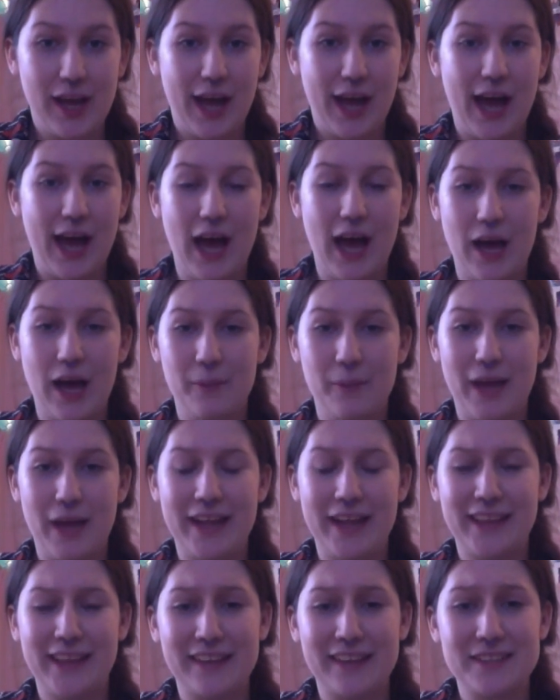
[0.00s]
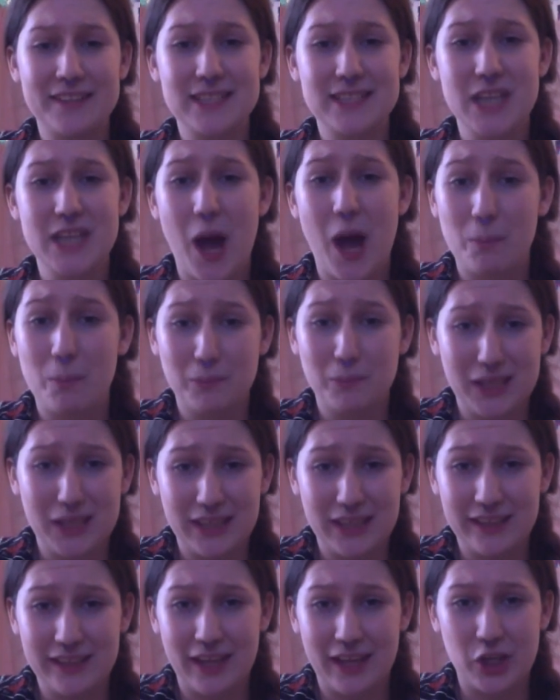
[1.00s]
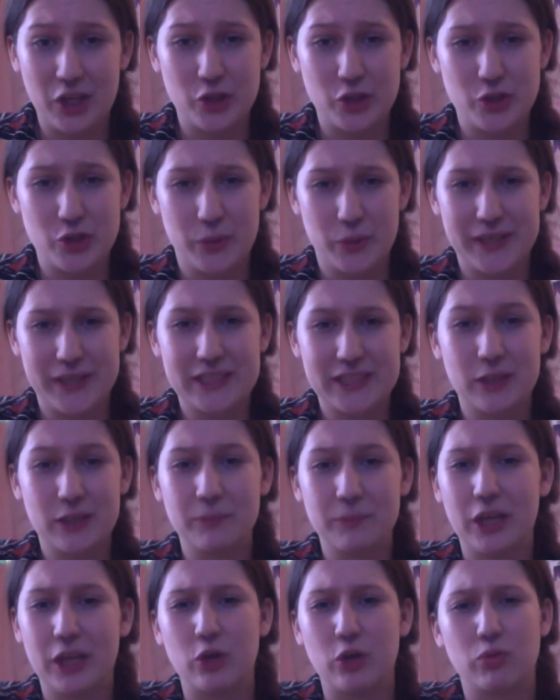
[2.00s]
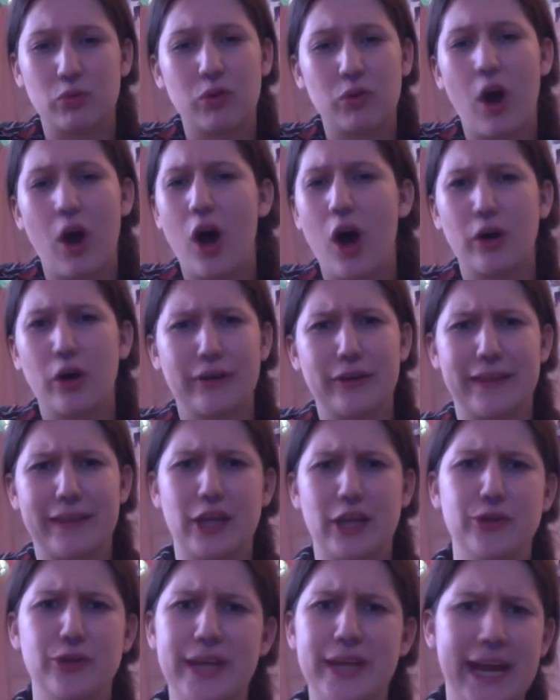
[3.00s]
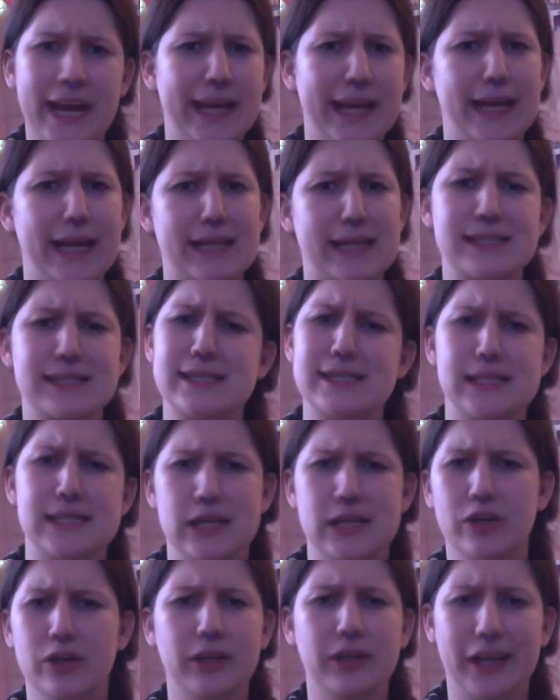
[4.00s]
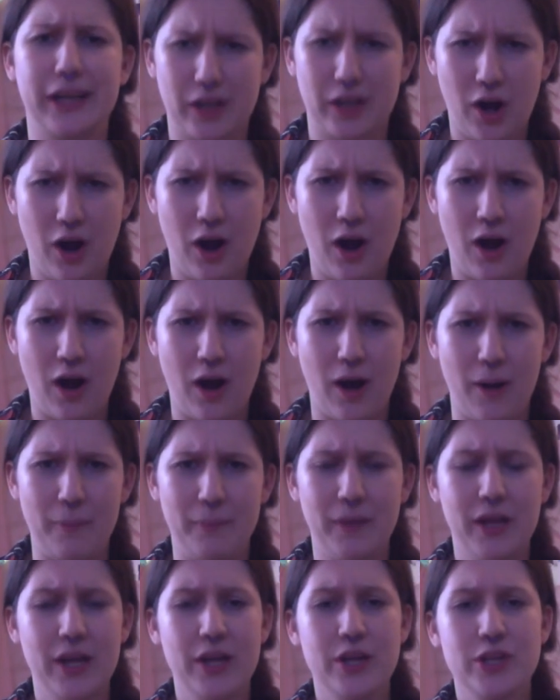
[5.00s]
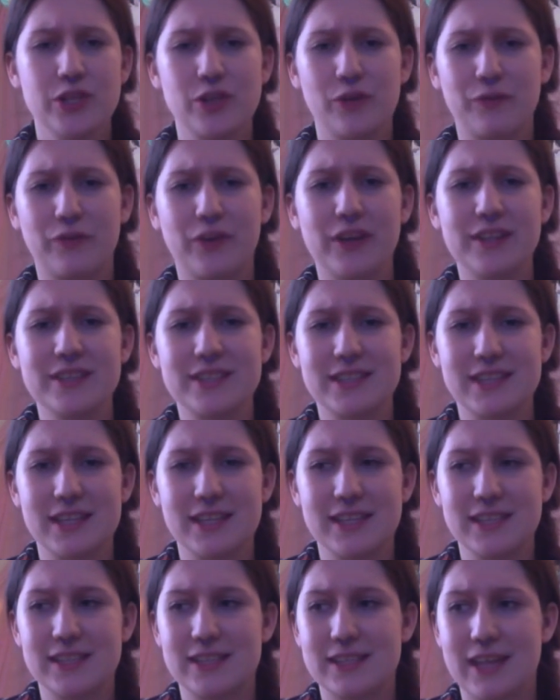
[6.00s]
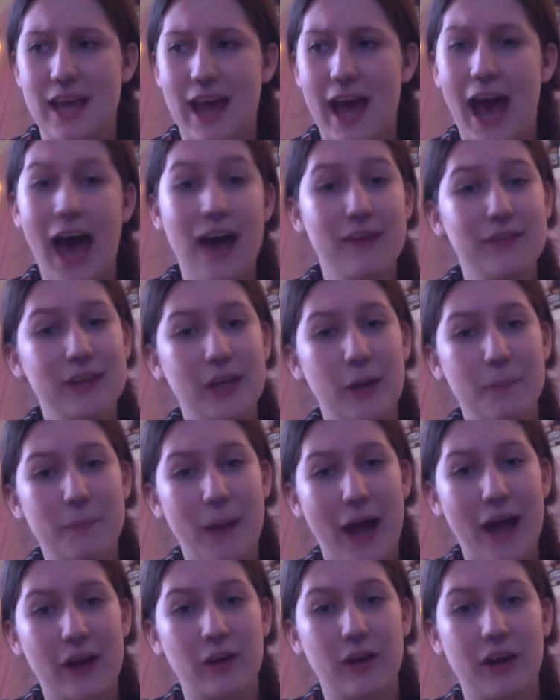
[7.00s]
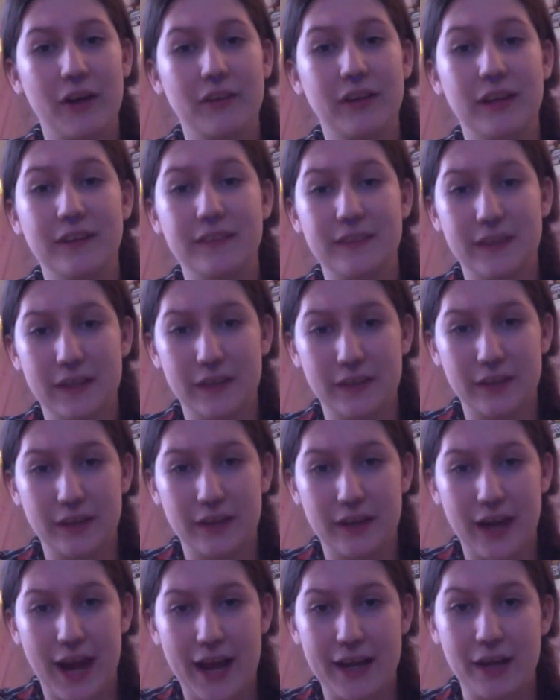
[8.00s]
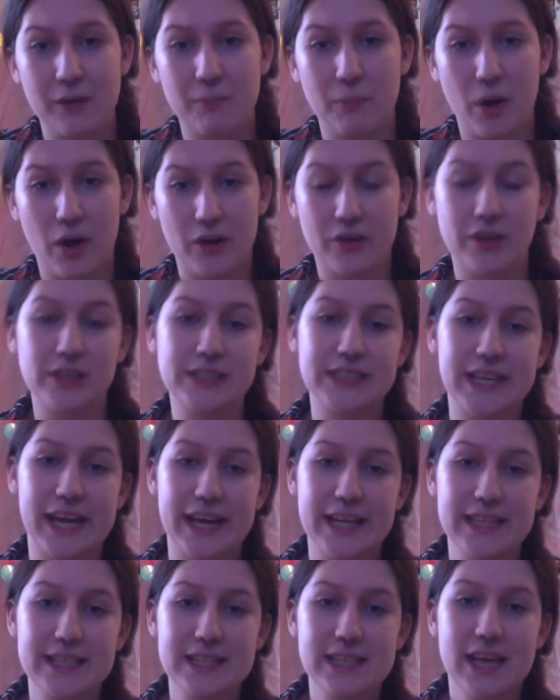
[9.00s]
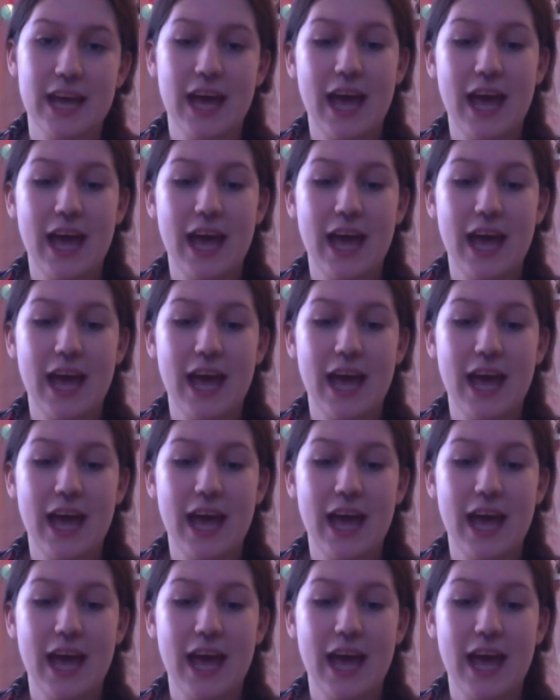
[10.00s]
And that does not mean that you're doing something wrong or that you can't get still and calm. So for instance, having a background in theater and in modern dance,